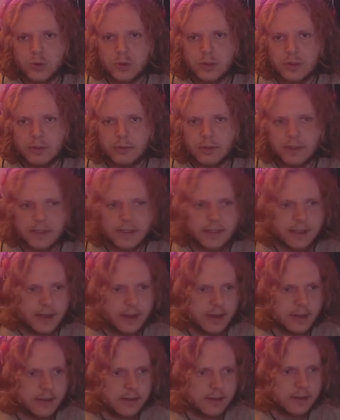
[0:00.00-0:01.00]

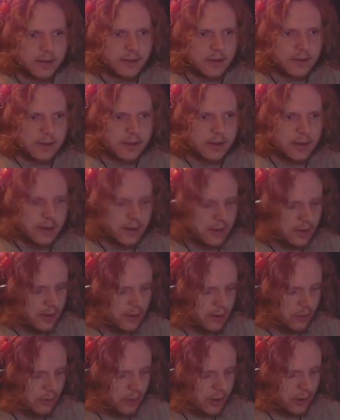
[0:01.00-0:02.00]
resize.
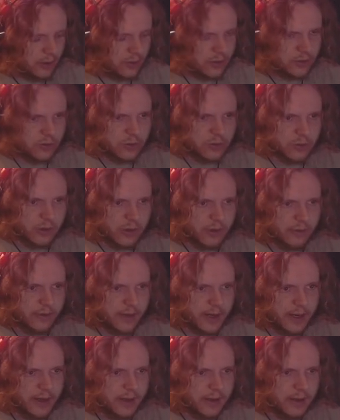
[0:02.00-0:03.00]
We go to
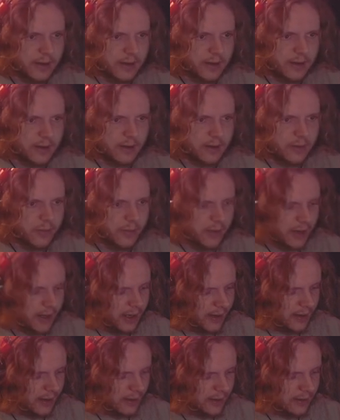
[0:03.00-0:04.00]
1280
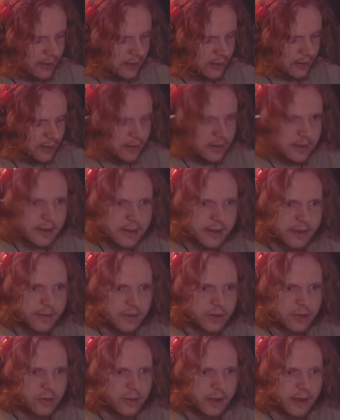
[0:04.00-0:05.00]
by
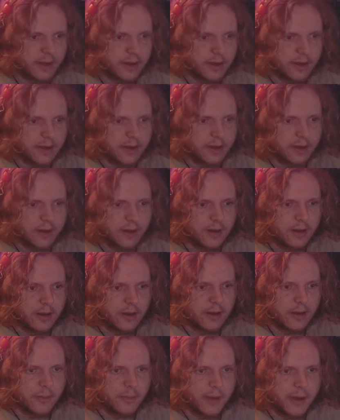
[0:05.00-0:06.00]
720.
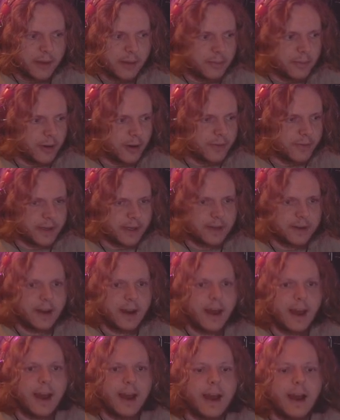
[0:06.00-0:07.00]
Bam, perfect.
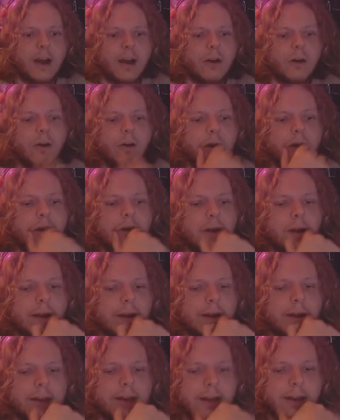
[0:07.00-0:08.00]
Now,
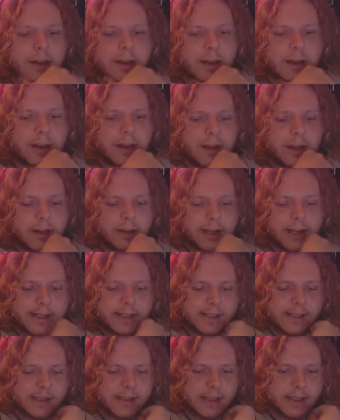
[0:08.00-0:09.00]

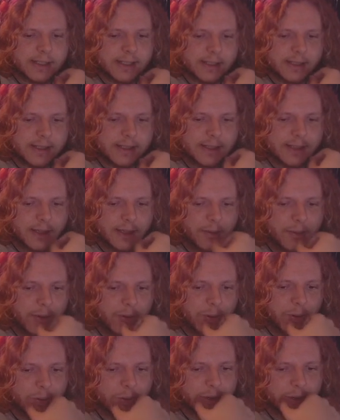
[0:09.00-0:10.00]
let's think about
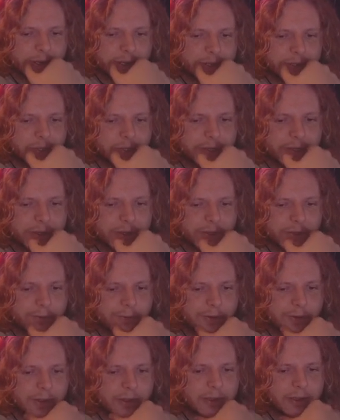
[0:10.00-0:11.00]
what we're gonna do here. So
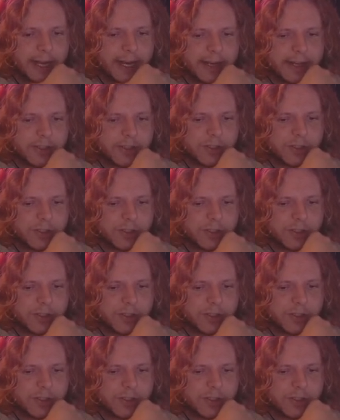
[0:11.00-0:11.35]
for the last